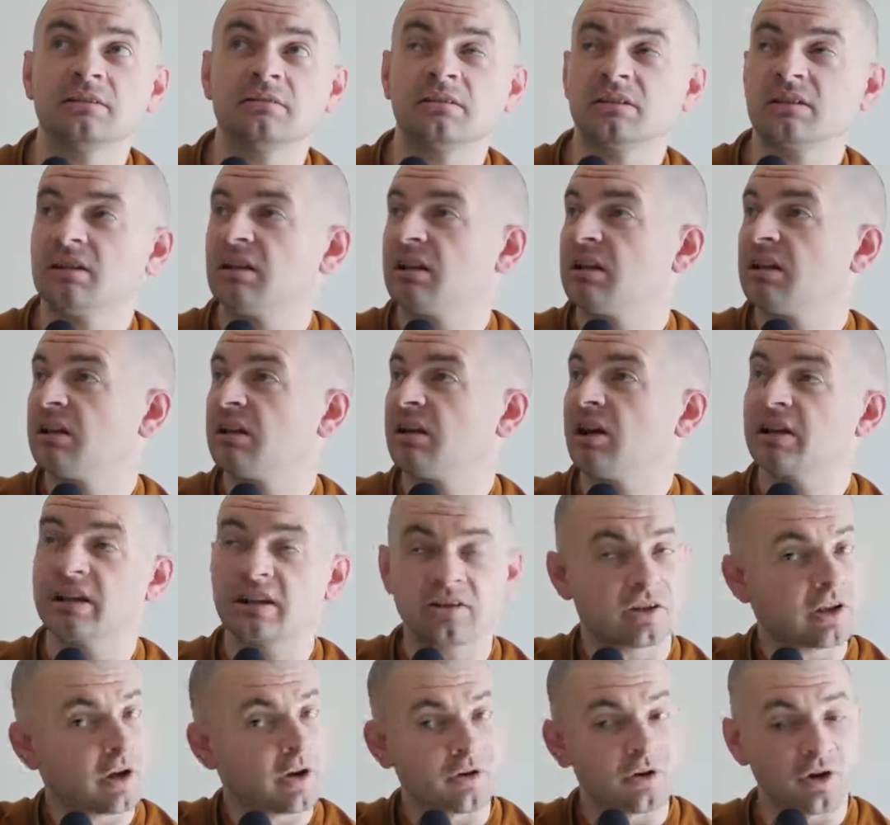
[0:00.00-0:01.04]
And, I
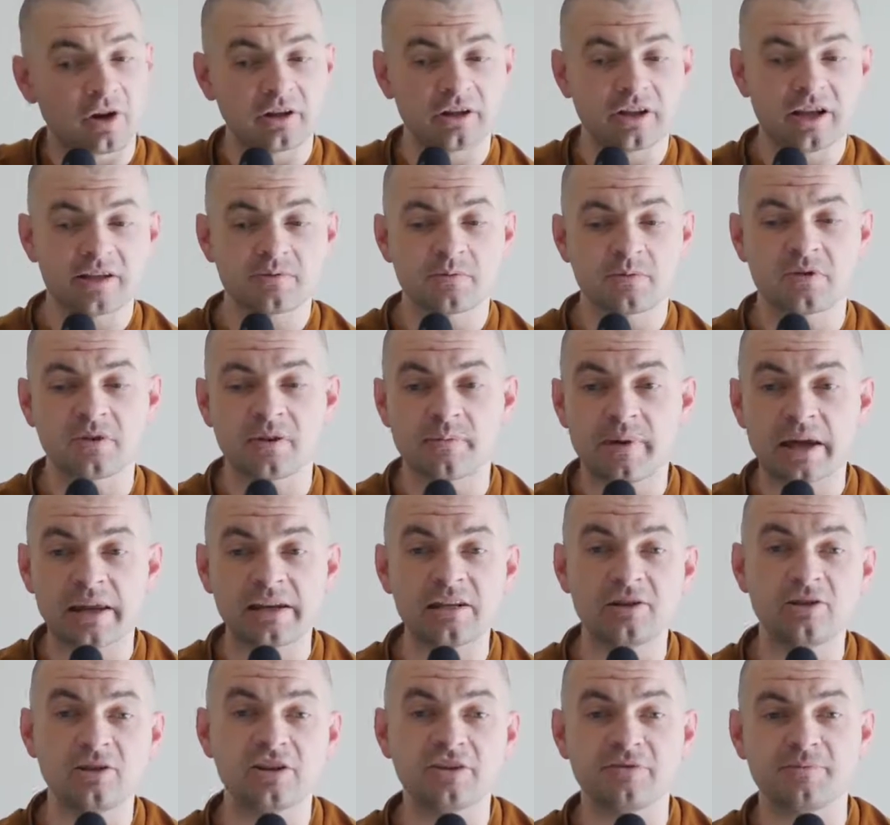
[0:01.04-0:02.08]
get to go on holidays with all the
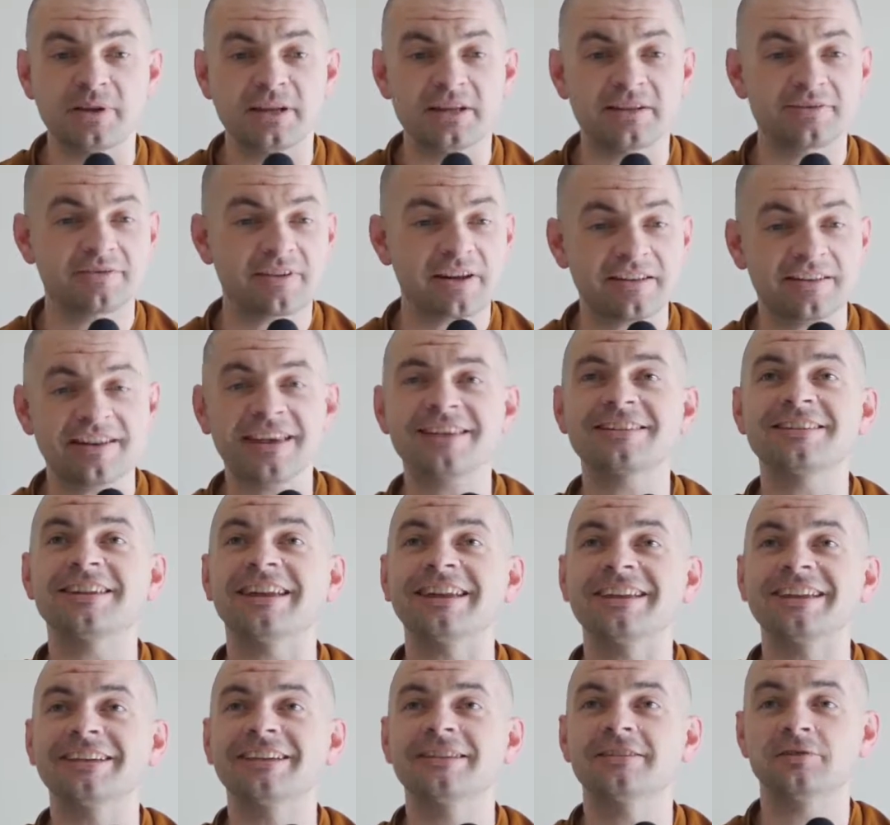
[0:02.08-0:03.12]
money you give me. It's
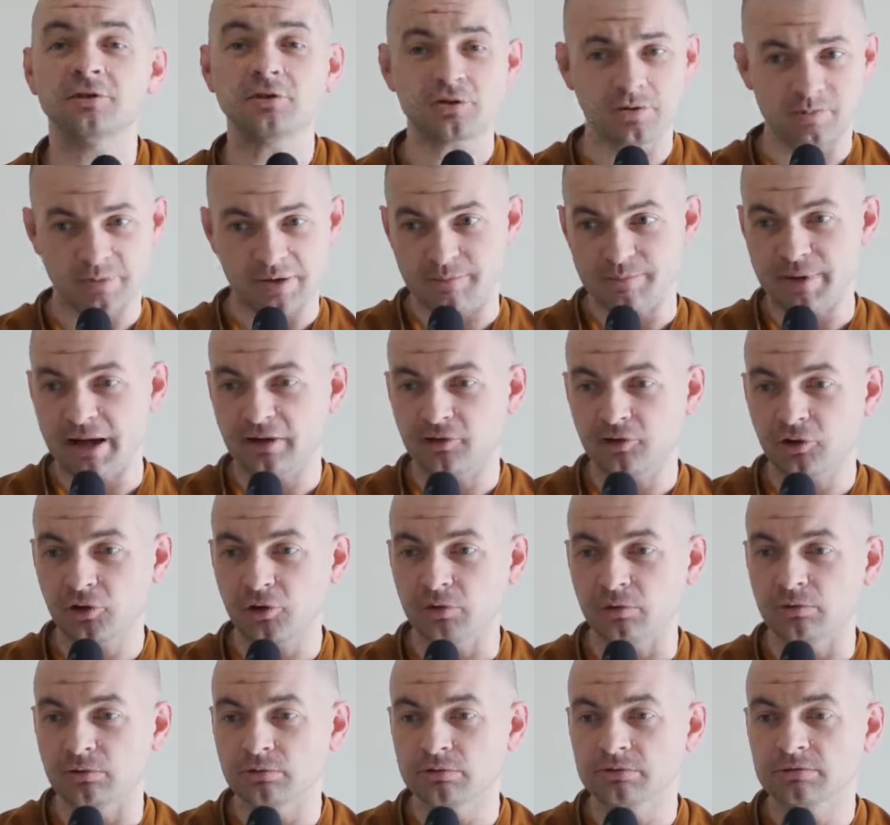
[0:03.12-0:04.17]
fantastic. You should be a monk
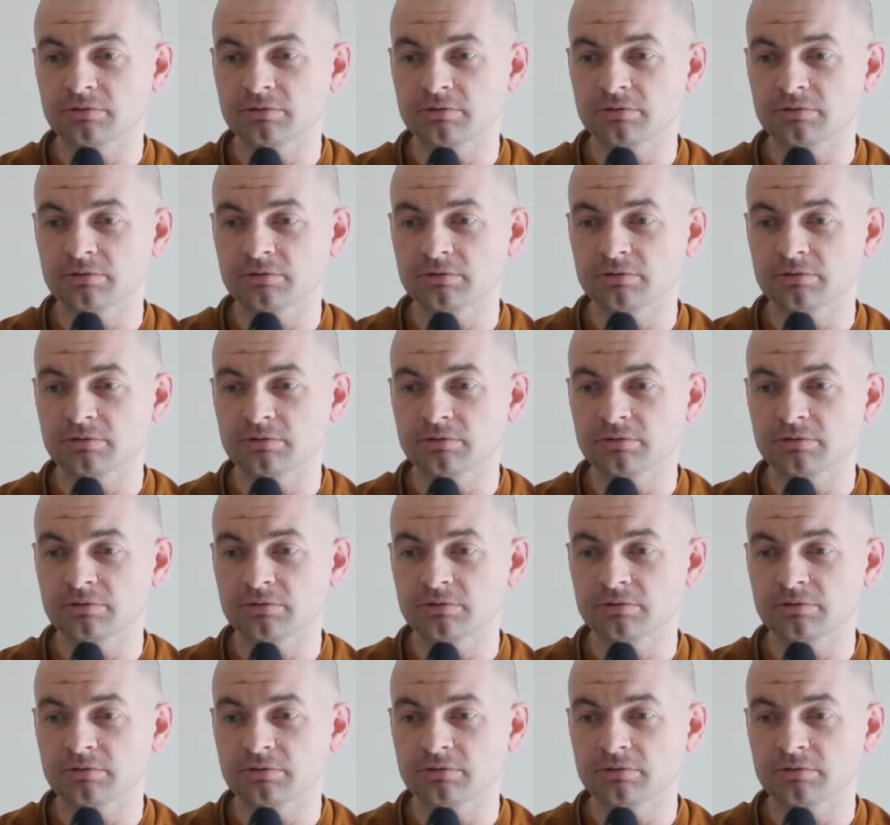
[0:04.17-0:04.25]
too.